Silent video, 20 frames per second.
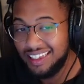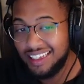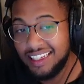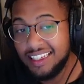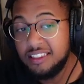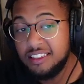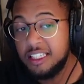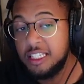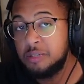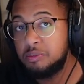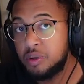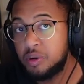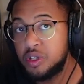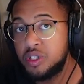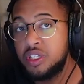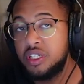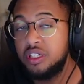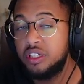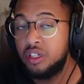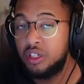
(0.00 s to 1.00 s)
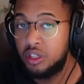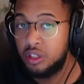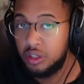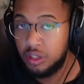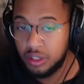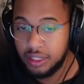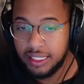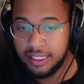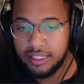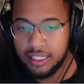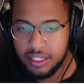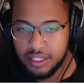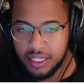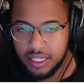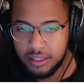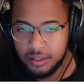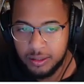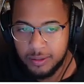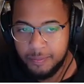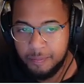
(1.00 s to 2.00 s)
is this person looking to
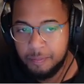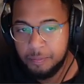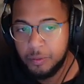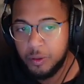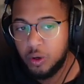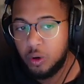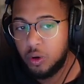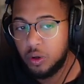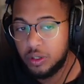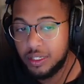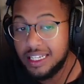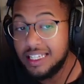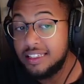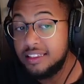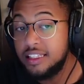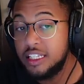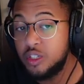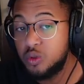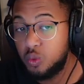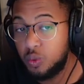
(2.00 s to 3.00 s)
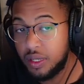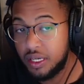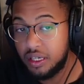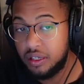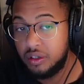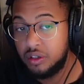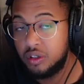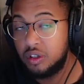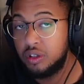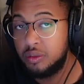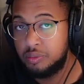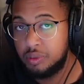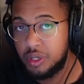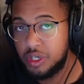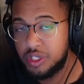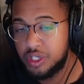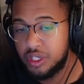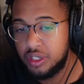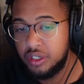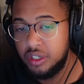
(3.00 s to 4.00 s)
sell, or is this whale or
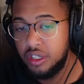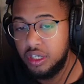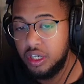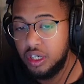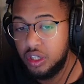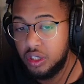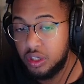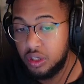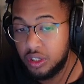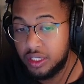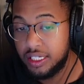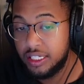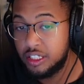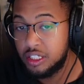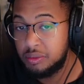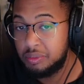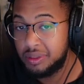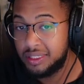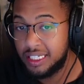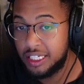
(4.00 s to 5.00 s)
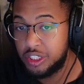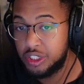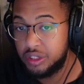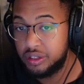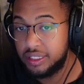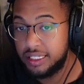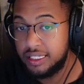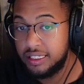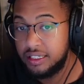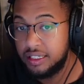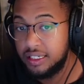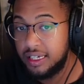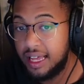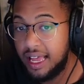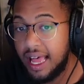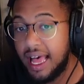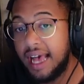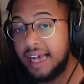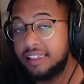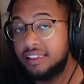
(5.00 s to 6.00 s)
person looking to potentially
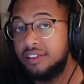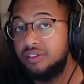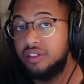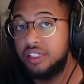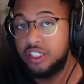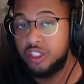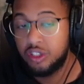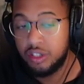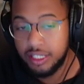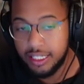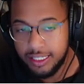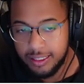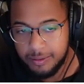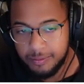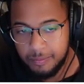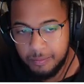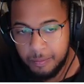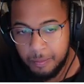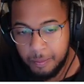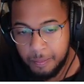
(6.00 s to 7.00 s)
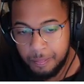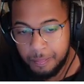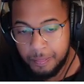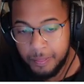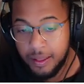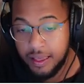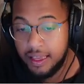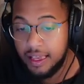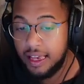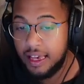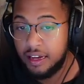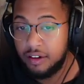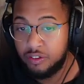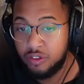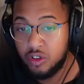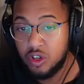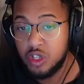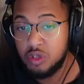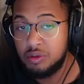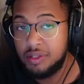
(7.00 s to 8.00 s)
actively trade it? And
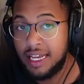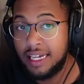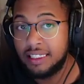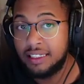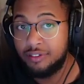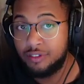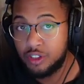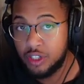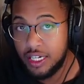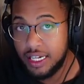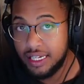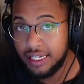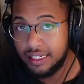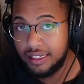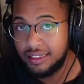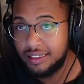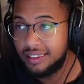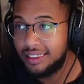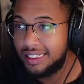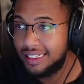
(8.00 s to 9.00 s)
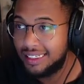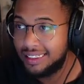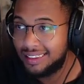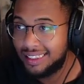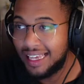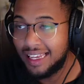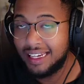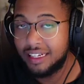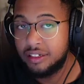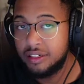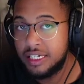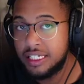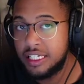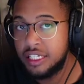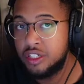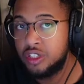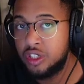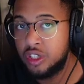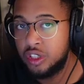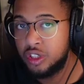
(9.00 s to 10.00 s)
of course, with active trading, that
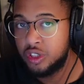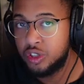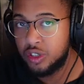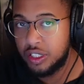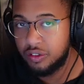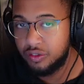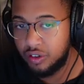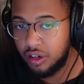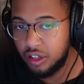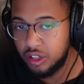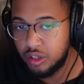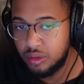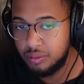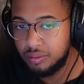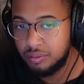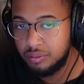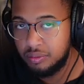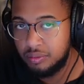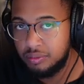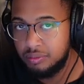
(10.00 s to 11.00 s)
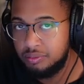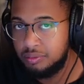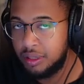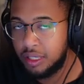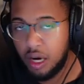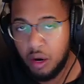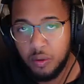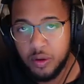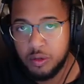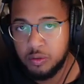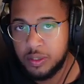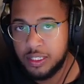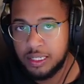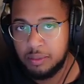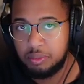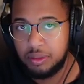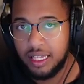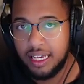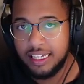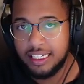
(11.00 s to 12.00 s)
increases trade volume, but always with
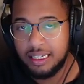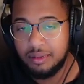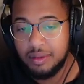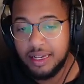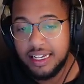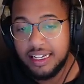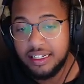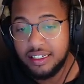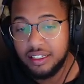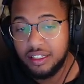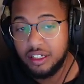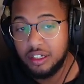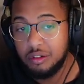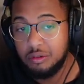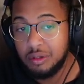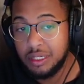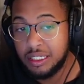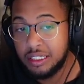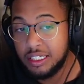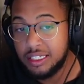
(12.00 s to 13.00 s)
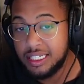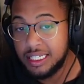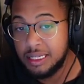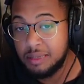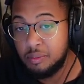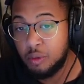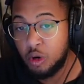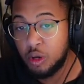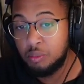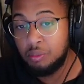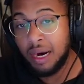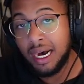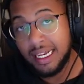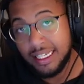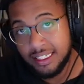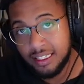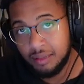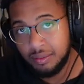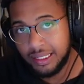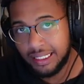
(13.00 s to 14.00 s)
supply and demand, we need to see more
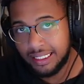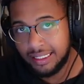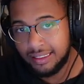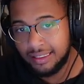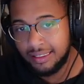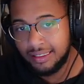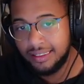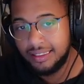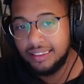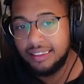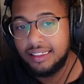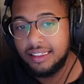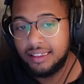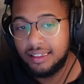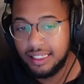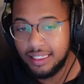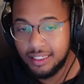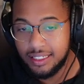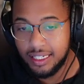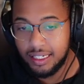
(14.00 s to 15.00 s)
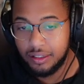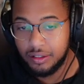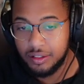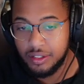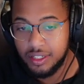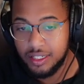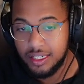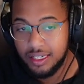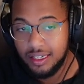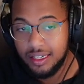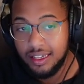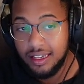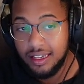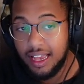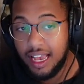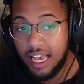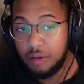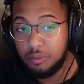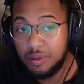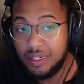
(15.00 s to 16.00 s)
buys coming in than sells.
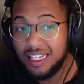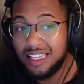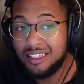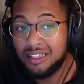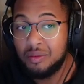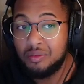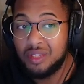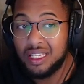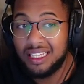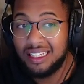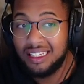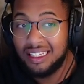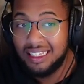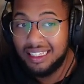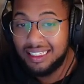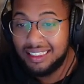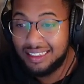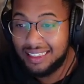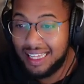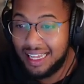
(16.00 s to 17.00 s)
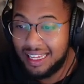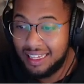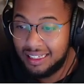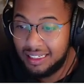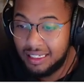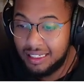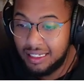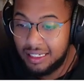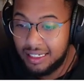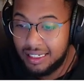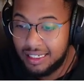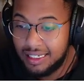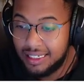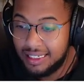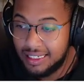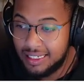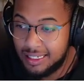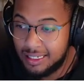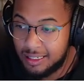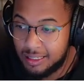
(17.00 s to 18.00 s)
And we need something that
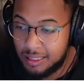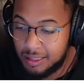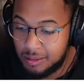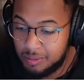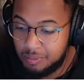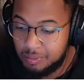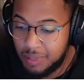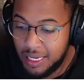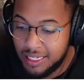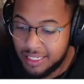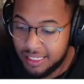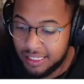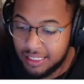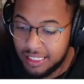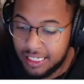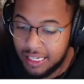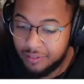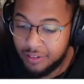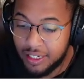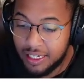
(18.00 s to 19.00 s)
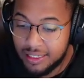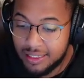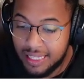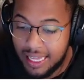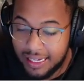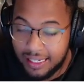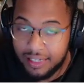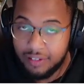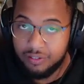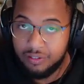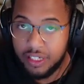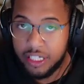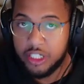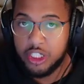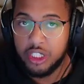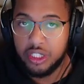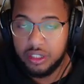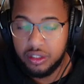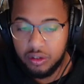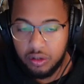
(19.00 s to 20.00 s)
is basically giving us that
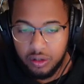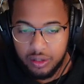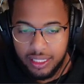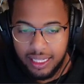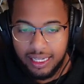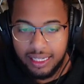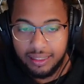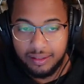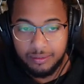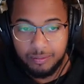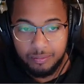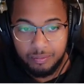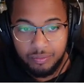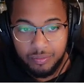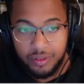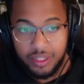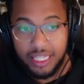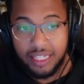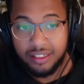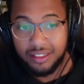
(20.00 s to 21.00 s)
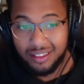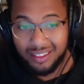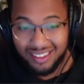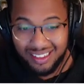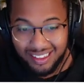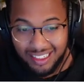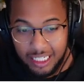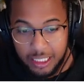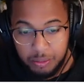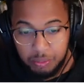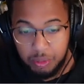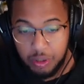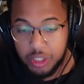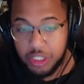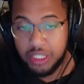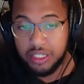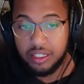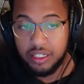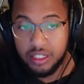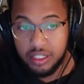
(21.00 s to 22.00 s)
conviction, or that thing that's
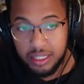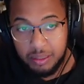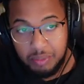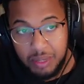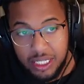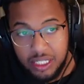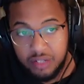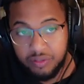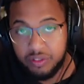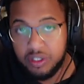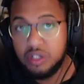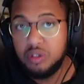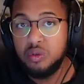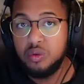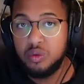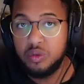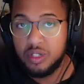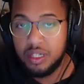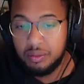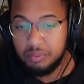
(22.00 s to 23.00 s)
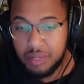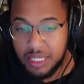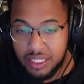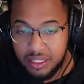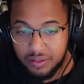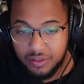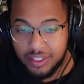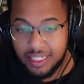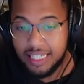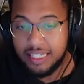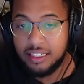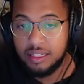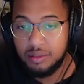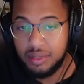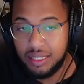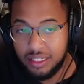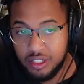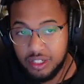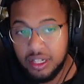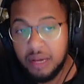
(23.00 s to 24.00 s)
pushing us, a piece of news, a piece of
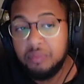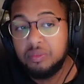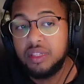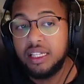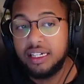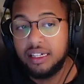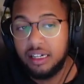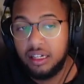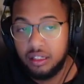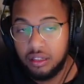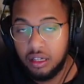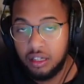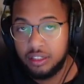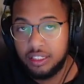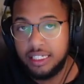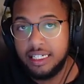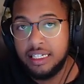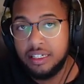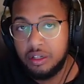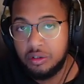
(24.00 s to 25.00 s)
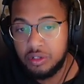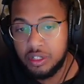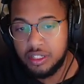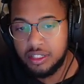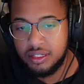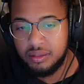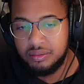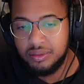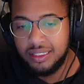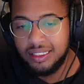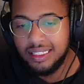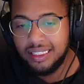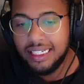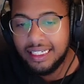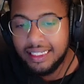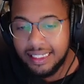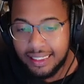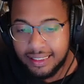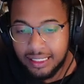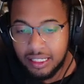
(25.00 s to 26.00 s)
sentiment, something along the ecosystem
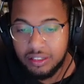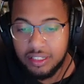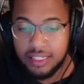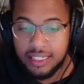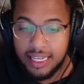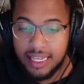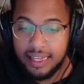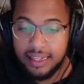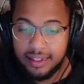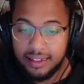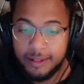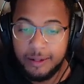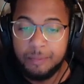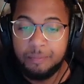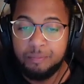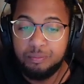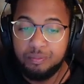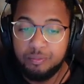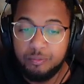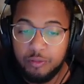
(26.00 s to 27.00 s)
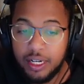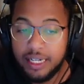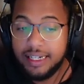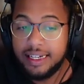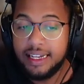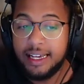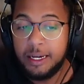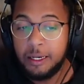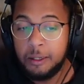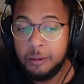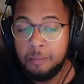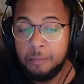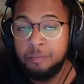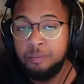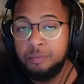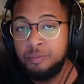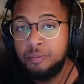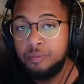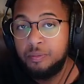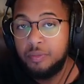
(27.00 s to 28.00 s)
that tells us, hey, right now,
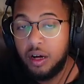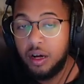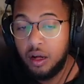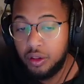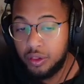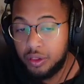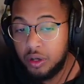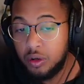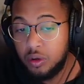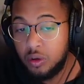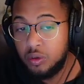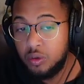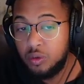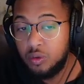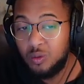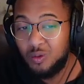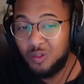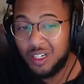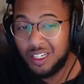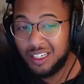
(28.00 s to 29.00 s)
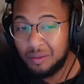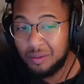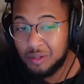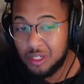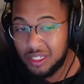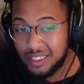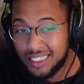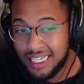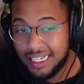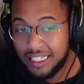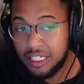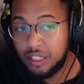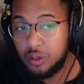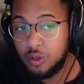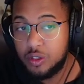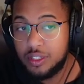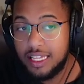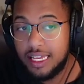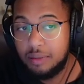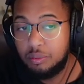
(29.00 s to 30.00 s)
although when it comes to a
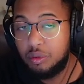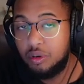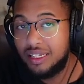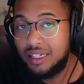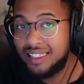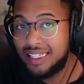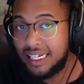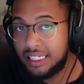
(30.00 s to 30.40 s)
technical standpoint and